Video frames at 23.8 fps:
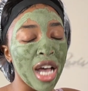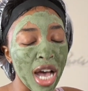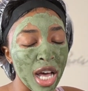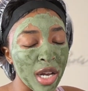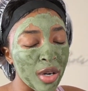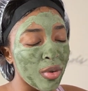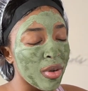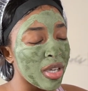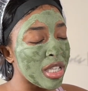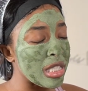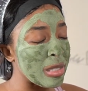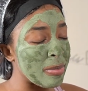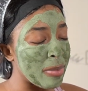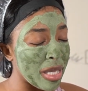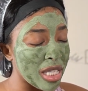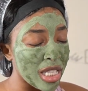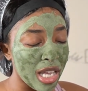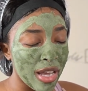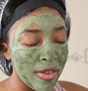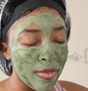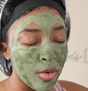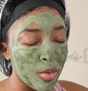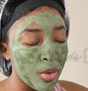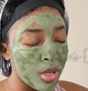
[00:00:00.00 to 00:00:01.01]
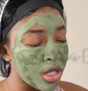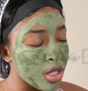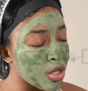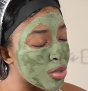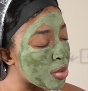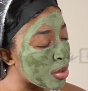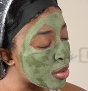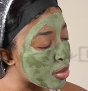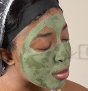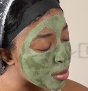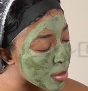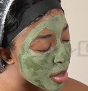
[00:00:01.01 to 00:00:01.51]
I don't expect everyone
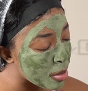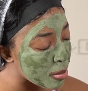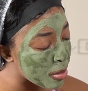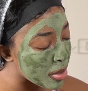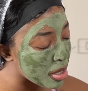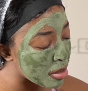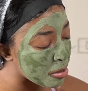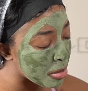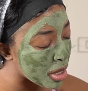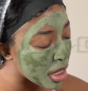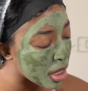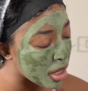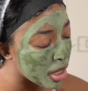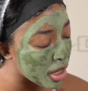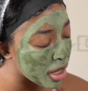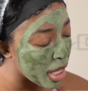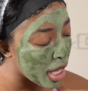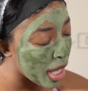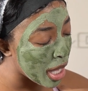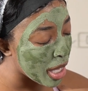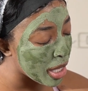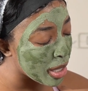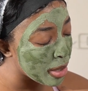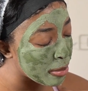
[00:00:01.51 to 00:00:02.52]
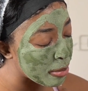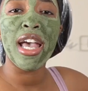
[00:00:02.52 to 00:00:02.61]
to agree with me, okay?